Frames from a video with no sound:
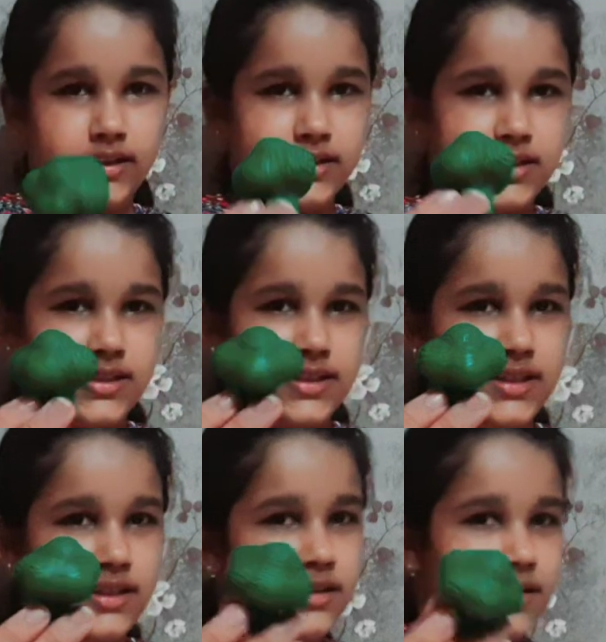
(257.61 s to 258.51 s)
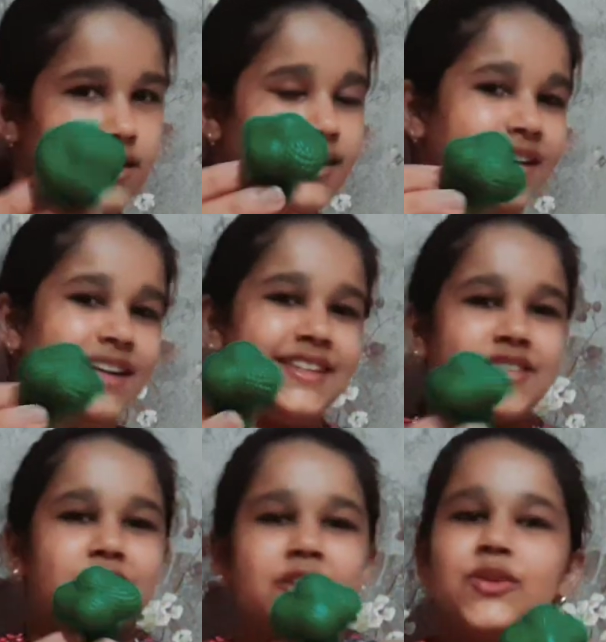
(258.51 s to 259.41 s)
See, it's so
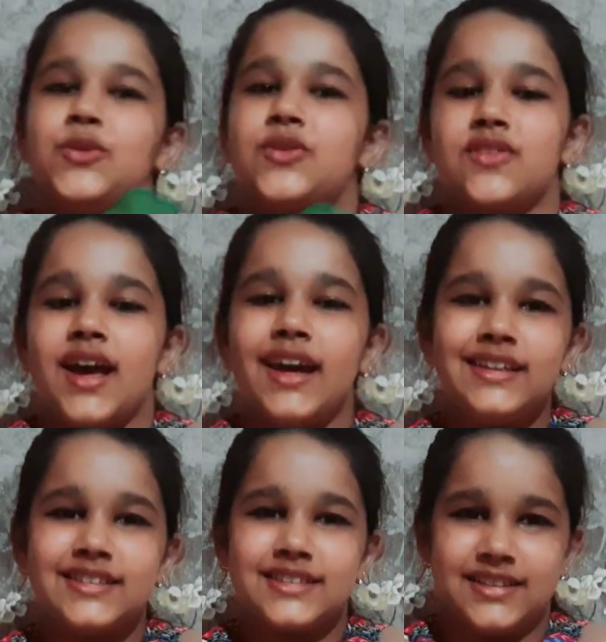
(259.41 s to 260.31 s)
cute, right?